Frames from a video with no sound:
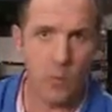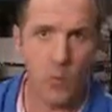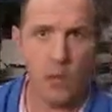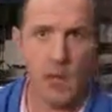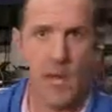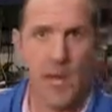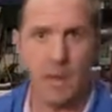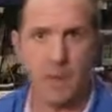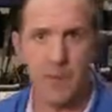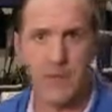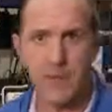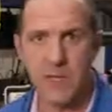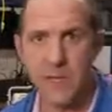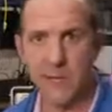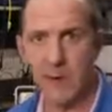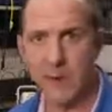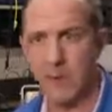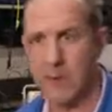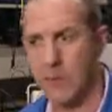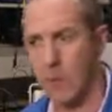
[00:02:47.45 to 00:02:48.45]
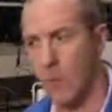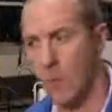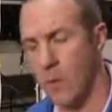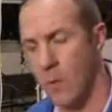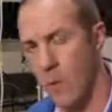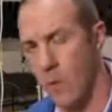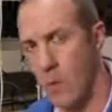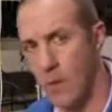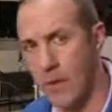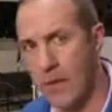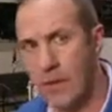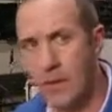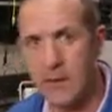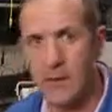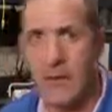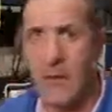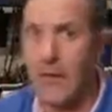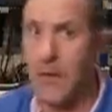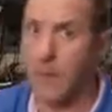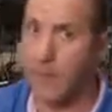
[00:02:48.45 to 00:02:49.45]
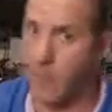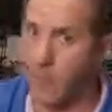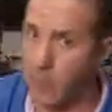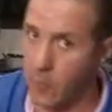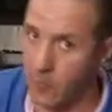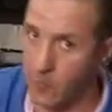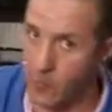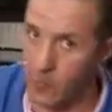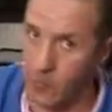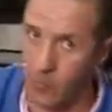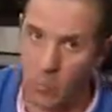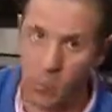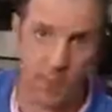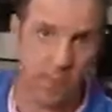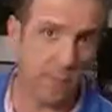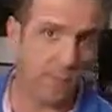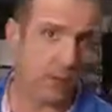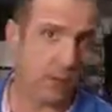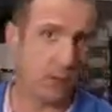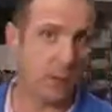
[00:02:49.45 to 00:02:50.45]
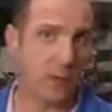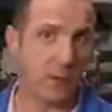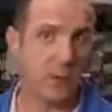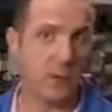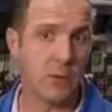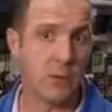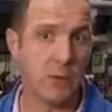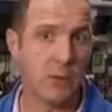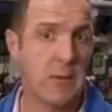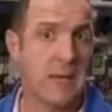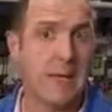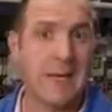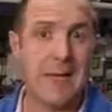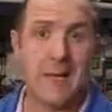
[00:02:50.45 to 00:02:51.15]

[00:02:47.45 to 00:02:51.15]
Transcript: What happens if I'm at 1.8, 4.1, 4.2?